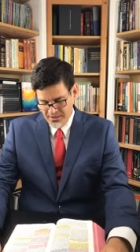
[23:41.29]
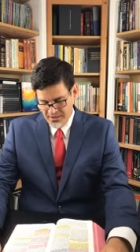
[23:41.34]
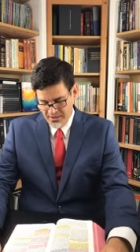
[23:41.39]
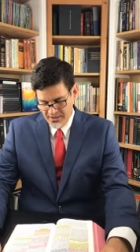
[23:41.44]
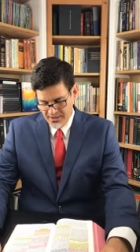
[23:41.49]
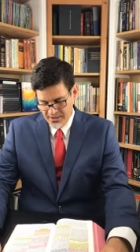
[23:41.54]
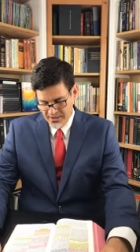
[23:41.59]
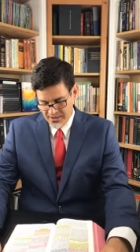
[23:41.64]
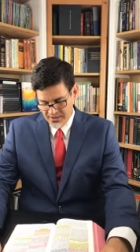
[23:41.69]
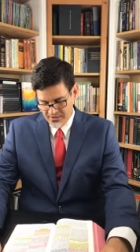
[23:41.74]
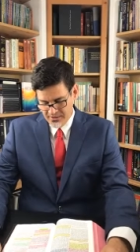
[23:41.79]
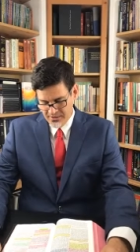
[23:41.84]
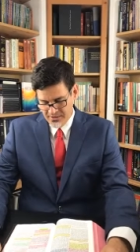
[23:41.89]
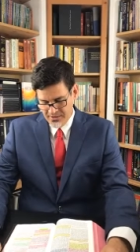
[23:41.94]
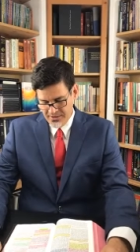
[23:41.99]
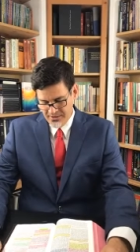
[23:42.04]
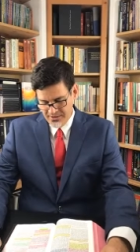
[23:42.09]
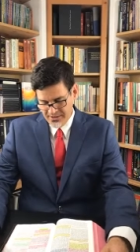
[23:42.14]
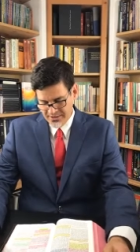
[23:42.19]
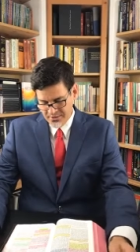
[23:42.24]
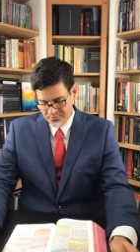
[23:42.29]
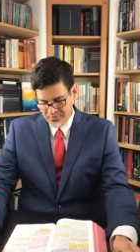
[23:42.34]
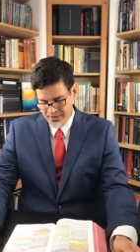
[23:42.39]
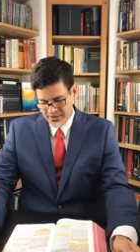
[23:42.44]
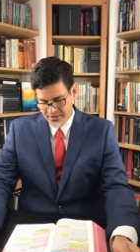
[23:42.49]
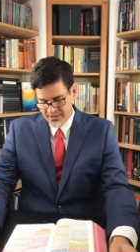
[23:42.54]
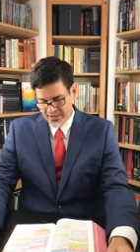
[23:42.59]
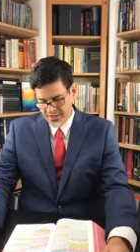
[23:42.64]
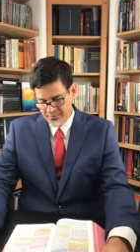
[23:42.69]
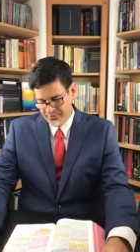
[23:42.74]
And let's pick
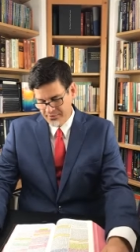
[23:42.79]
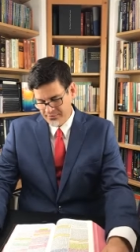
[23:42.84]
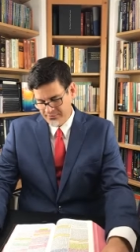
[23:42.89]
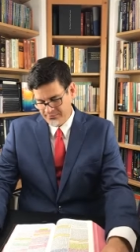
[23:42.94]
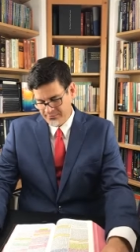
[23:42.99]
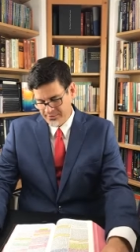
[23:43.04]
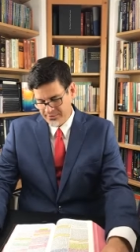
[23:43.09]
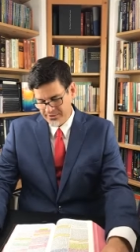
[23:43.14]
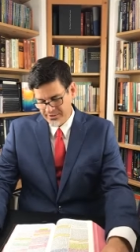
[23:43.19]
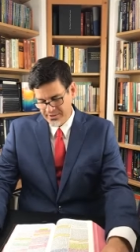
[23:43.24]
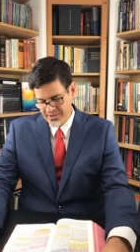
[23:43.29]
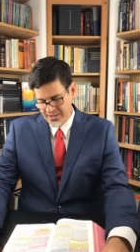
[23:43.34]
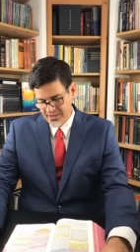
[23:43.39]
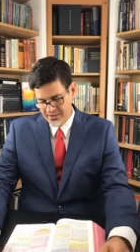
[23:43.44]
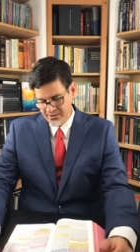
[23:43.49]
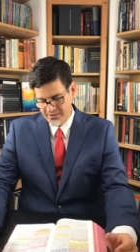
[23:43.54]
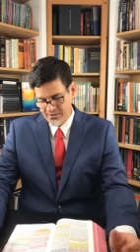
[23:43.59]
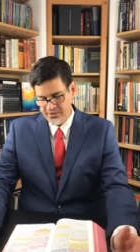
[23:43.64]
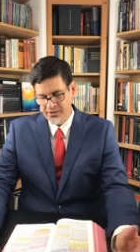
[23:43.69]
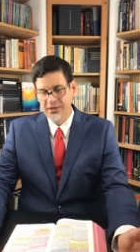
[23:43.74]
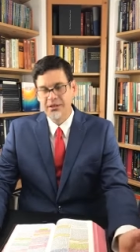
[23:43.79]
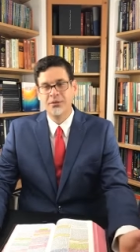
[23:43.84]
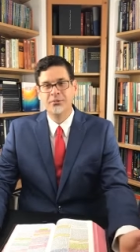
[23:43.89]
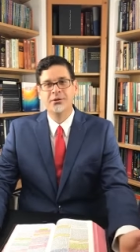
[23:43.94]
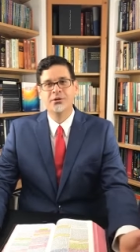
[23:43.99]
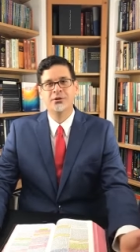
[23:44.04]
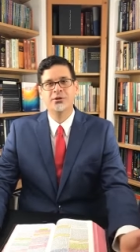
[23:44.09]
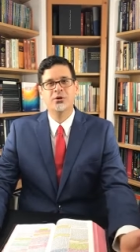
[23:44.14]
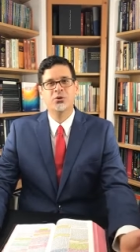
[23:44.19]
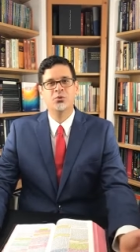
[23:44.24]
it up in verse 9,
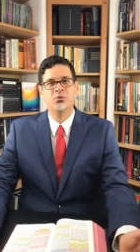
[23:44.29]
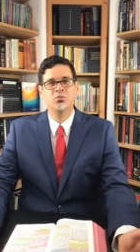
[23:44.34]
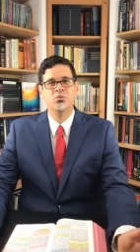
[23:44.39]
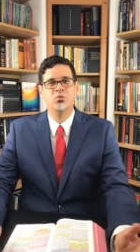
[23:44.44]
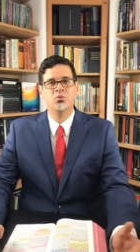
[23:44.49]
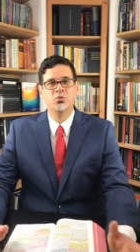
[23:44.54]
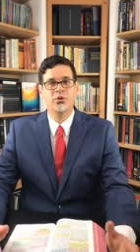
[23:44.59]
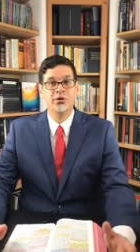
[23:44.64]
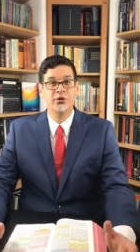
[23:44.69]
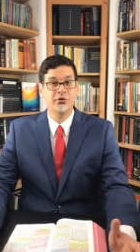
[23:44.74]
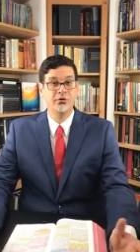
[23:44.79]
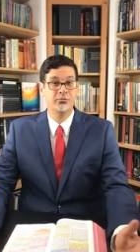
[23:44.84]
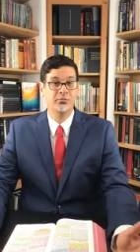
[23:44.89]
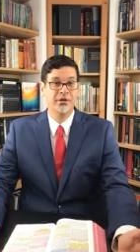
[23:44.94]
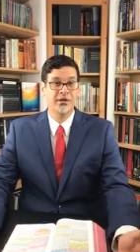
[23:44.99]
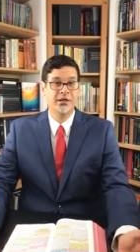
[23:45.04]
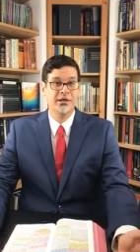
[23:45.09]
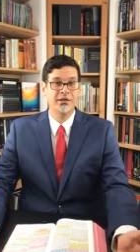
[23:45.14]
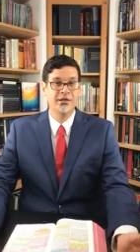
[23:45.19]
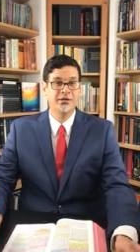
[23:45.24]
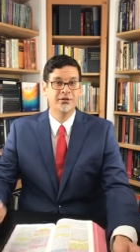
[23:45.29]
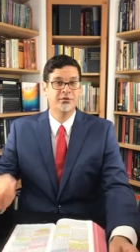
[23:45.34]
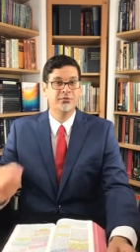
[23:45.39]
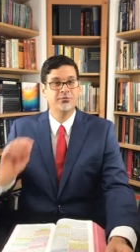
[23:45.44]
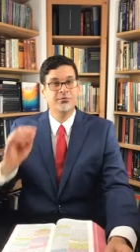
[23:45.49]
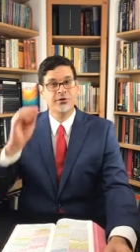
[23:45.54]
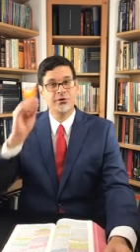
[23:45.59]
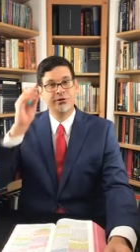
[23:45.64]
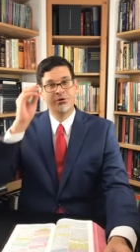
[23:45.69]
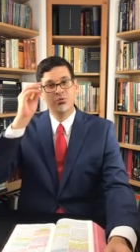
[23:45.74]
even though we could begin in
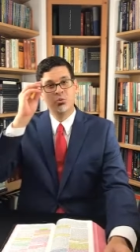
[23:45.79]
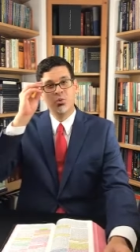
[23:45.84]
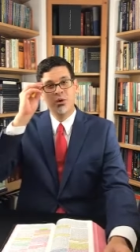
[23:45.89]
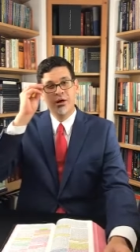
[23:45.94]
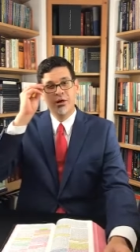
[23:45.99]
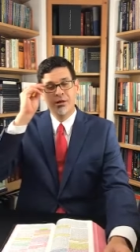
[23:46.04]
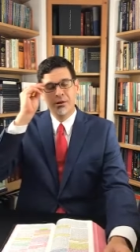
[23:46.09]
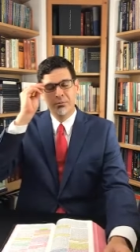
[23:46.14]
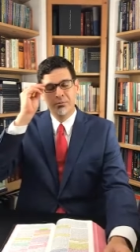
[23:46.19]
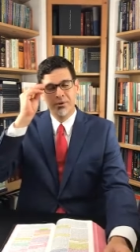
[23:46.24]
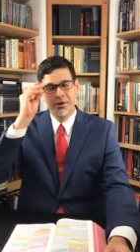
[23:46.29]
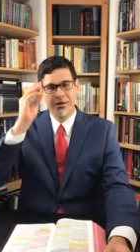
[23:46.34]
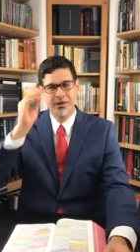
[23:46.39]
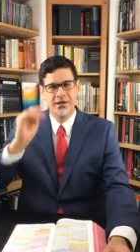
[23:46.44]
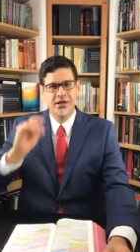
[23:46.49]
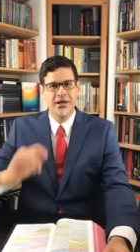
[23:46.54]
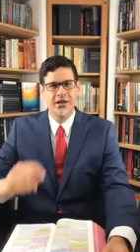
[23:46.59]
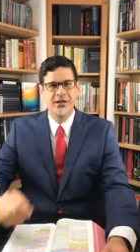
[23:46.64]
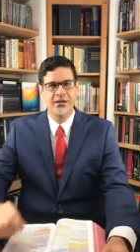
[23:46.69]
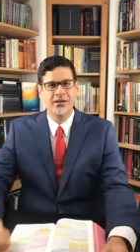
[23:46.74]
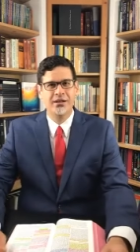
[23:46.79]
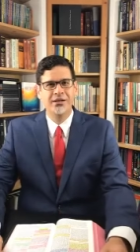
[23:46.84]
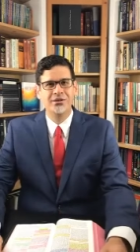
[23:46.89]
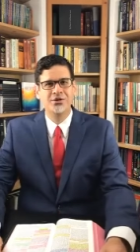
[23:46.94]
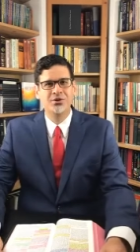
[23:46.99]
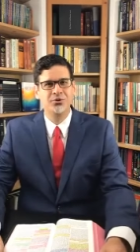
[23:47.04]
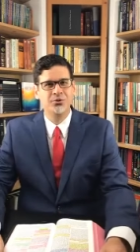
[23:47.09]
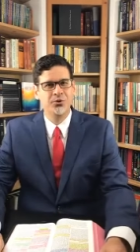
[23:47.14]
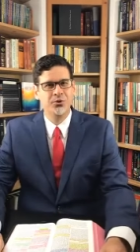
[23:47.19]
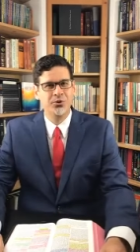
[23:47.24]
verse 1, but I'll let
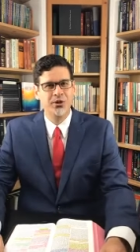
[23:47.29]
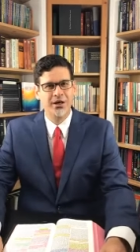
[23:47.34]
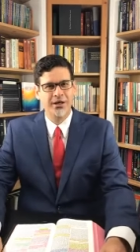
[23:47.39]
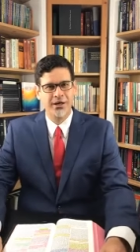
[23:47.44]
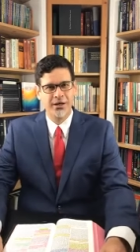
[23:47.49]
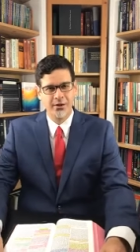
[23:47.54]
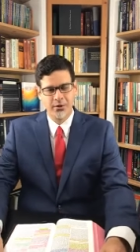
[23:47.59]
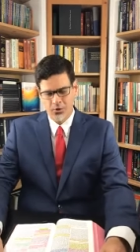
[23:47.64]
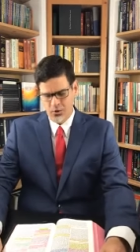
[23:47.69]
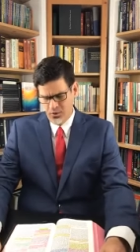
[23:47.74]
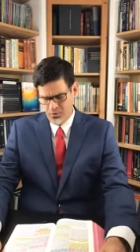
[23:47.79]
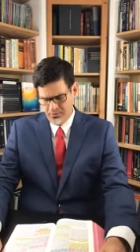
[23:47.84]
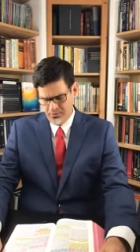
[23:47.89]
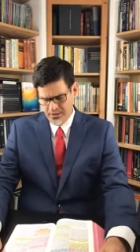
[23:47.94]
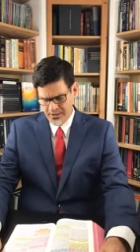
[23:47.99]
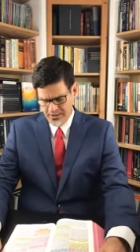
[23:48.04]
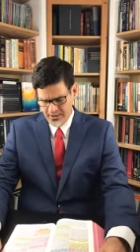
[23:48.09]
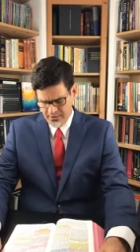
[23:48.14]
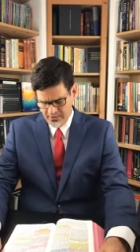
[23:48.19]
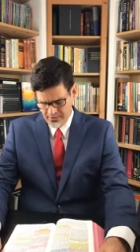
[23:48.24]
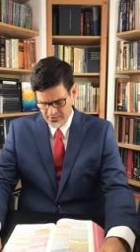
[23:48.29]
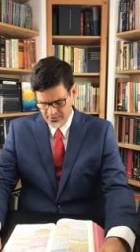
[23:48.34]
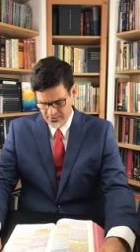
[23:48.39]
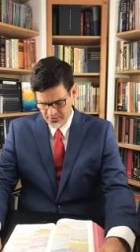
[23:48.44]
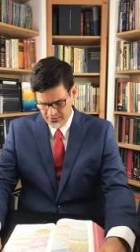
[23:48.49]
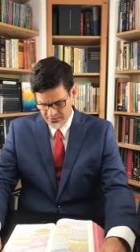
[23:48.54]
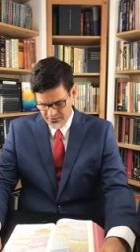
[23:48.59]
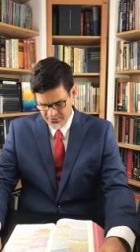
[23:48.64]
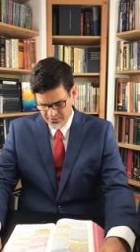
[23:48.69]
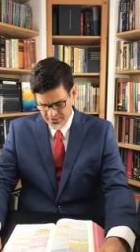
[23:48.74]
you do that at home by
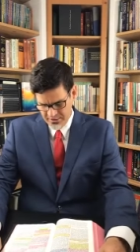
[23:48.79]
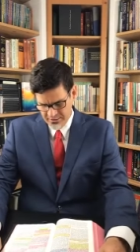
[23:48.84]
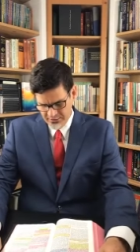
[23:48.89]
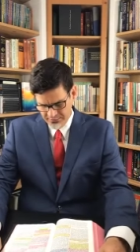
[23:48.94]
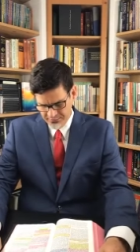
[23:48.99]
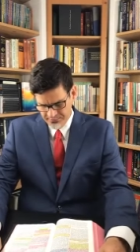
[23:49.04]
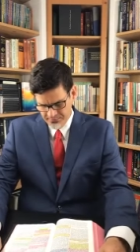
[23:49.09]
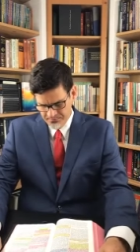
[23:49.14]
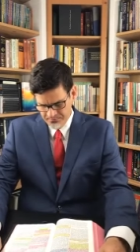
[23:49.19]
yourself.